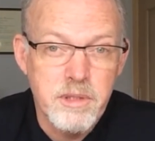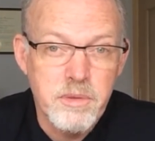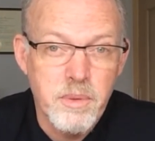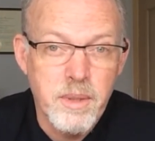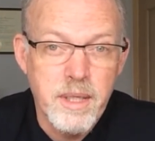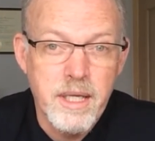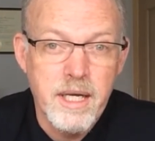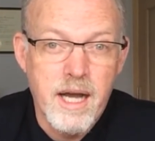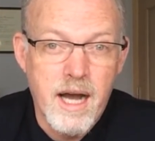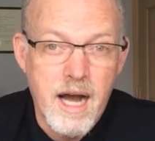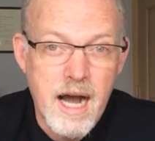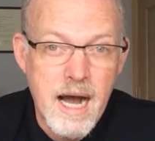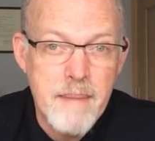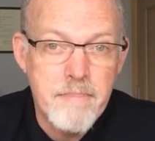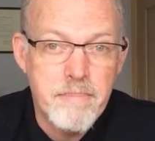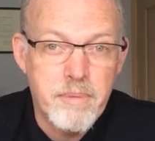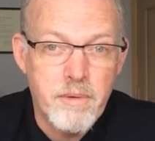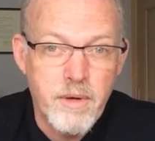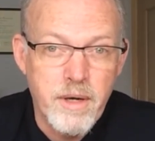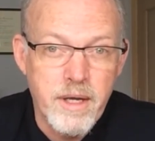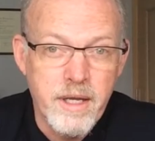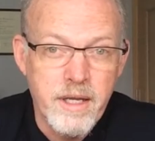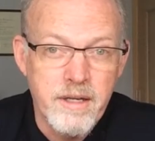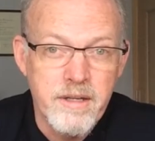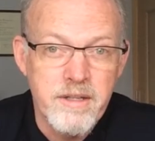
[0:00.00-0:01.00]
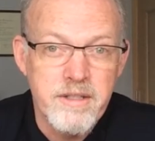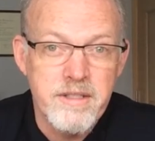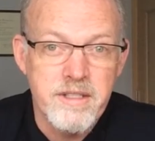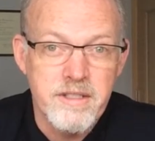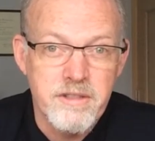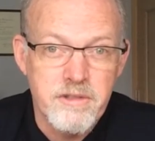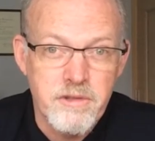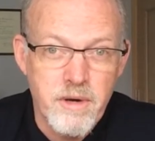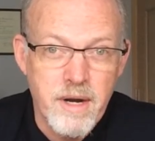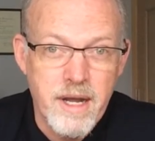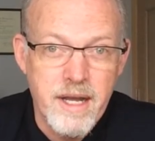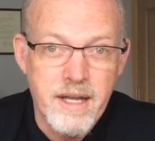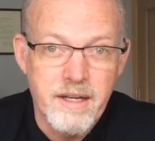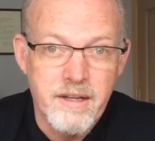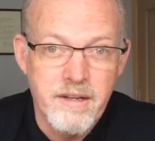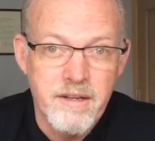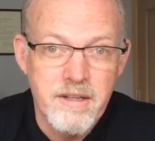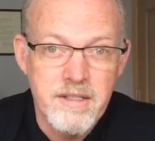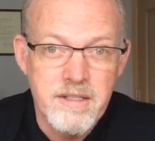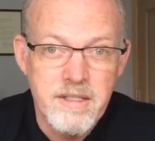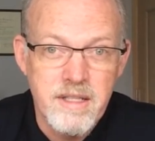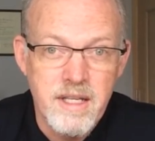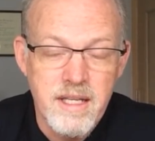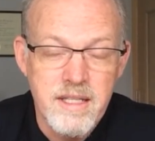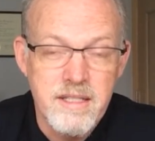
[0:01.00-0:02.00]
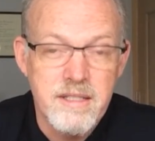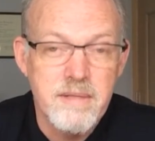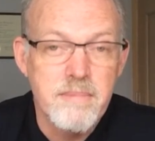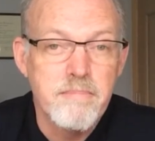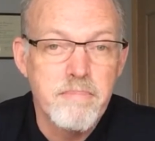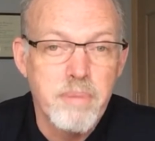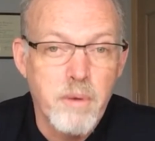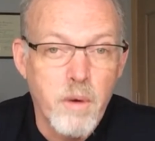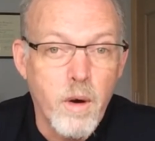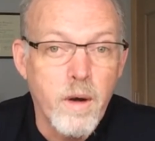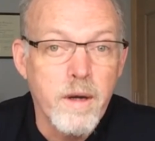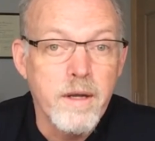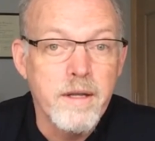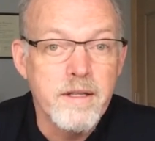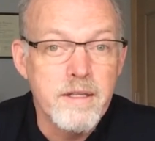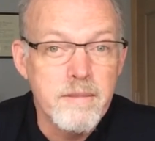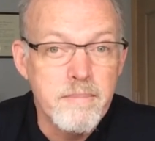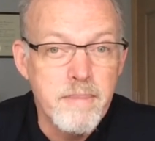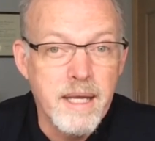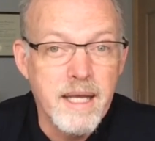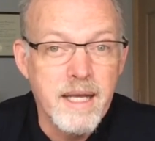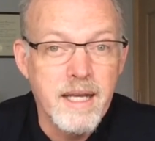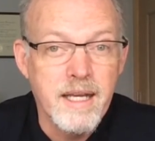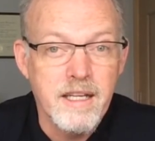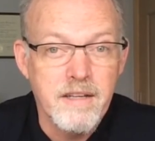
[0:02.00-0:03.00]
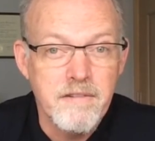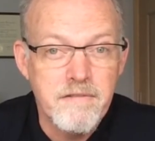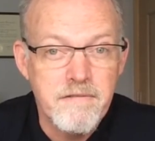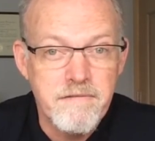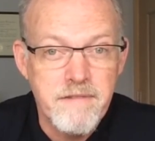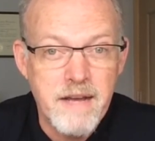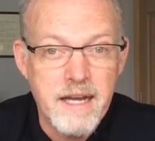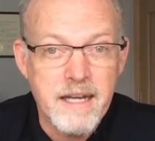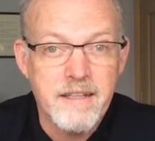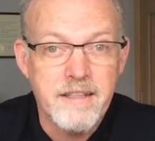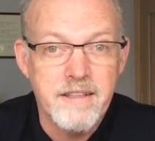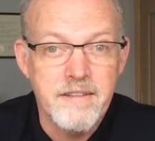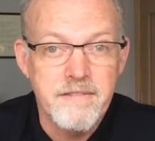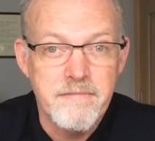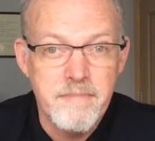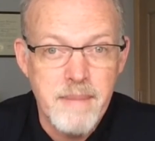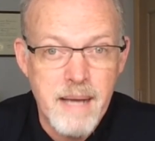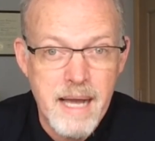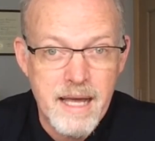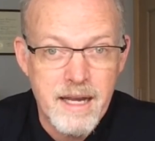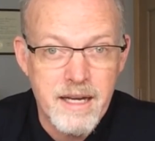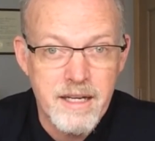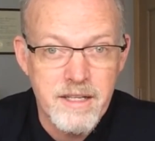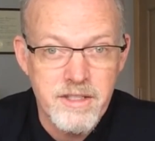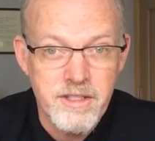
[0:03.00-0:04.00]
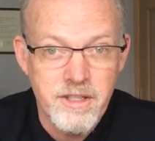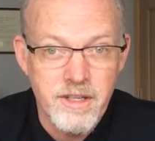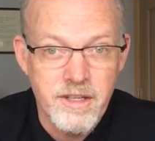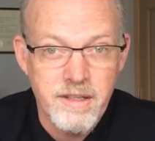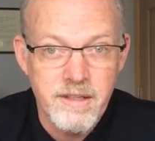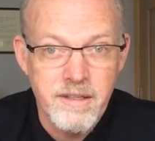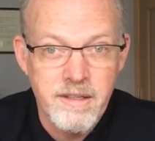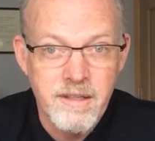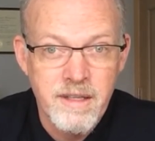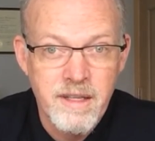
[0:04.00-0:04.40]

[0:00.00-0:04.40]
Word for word: between operators and traders is important to being an effective manager.